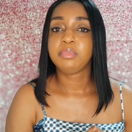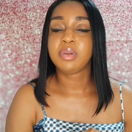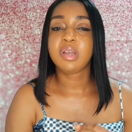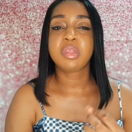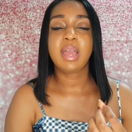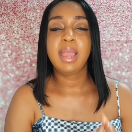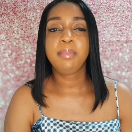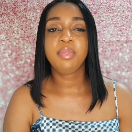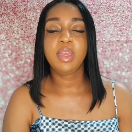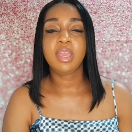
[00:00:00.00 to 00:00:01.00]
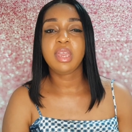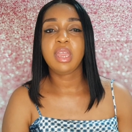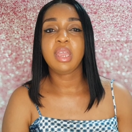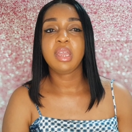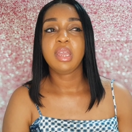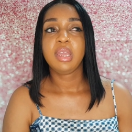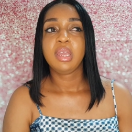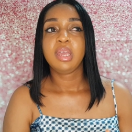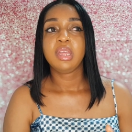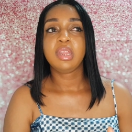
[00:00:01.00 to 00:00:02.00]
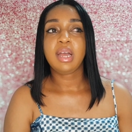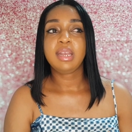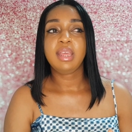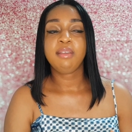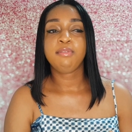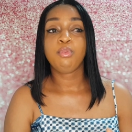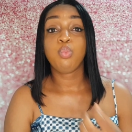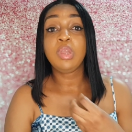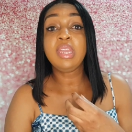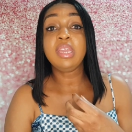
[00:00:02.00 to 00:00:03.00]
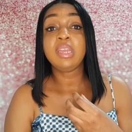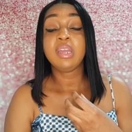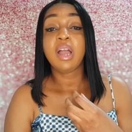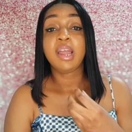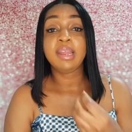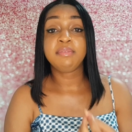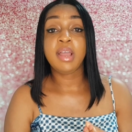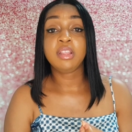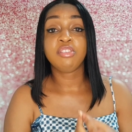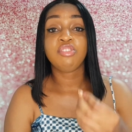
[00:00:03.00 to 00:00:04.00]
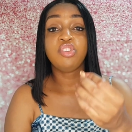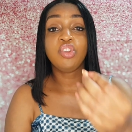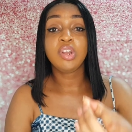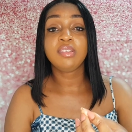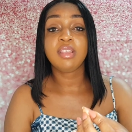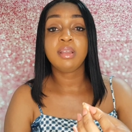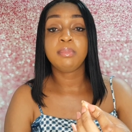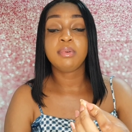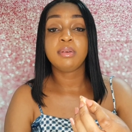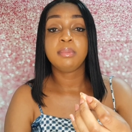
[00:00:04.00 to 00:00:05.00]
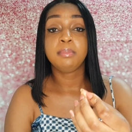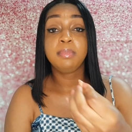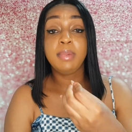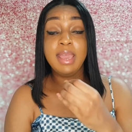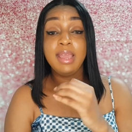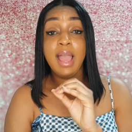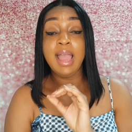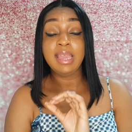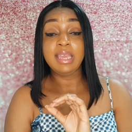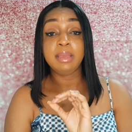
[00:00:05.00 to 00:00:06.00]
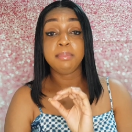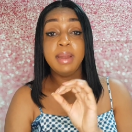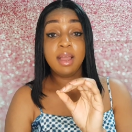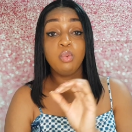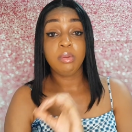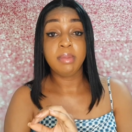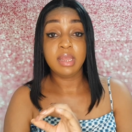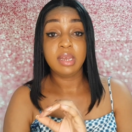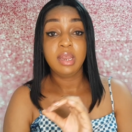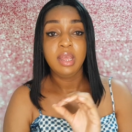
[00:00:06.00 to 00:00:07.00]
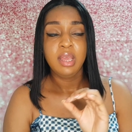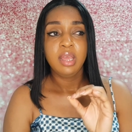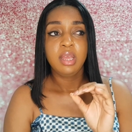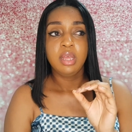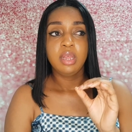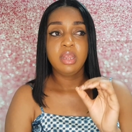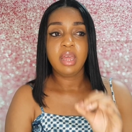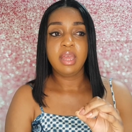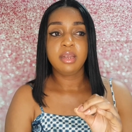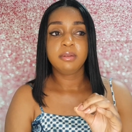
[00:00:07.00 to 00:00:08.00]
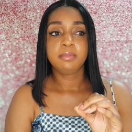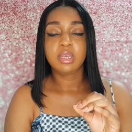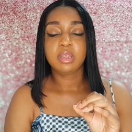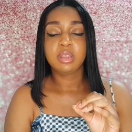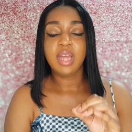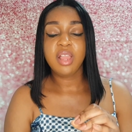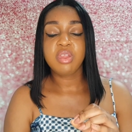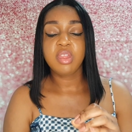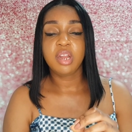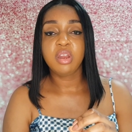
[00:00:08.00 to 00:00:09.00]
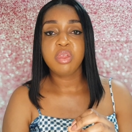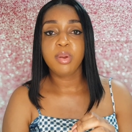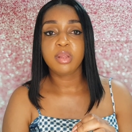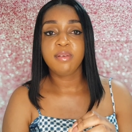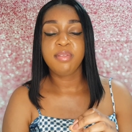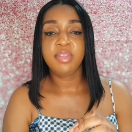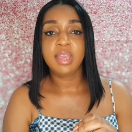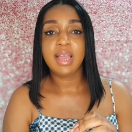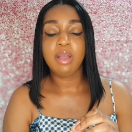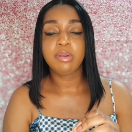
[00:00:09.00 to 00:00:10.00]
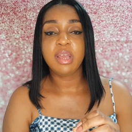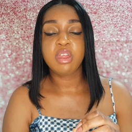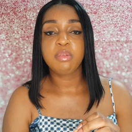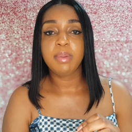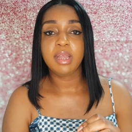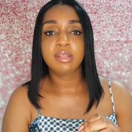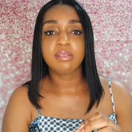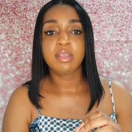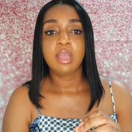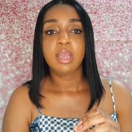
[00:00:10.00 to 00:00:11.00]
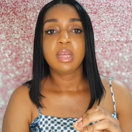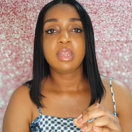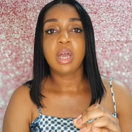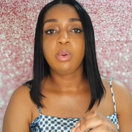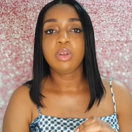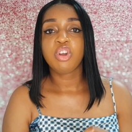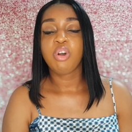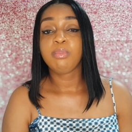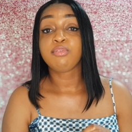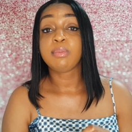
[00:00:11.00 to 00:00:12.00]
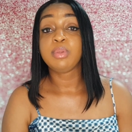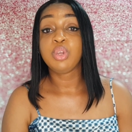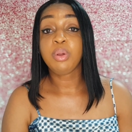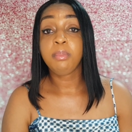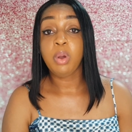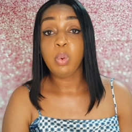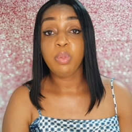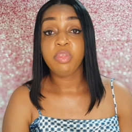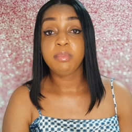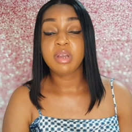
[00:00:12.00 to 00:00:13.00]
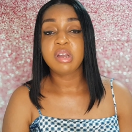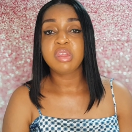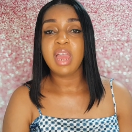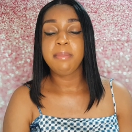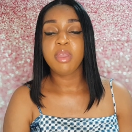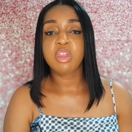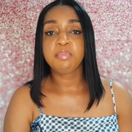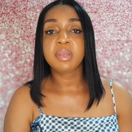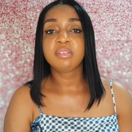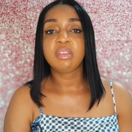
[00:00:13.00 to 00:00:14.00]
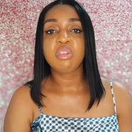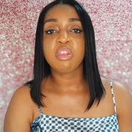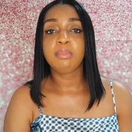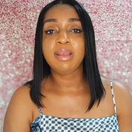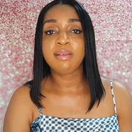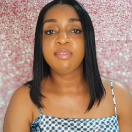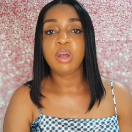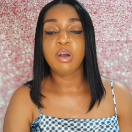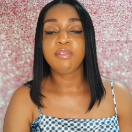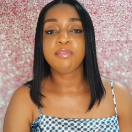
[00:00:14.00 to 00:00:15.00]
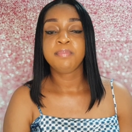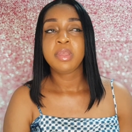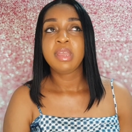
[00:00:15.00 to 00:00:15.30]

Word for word: because i'm thinking that if we are invited to your table i.e black women then that's not the sort of thing I would expect that would come from your mouth because I'm expecting some level of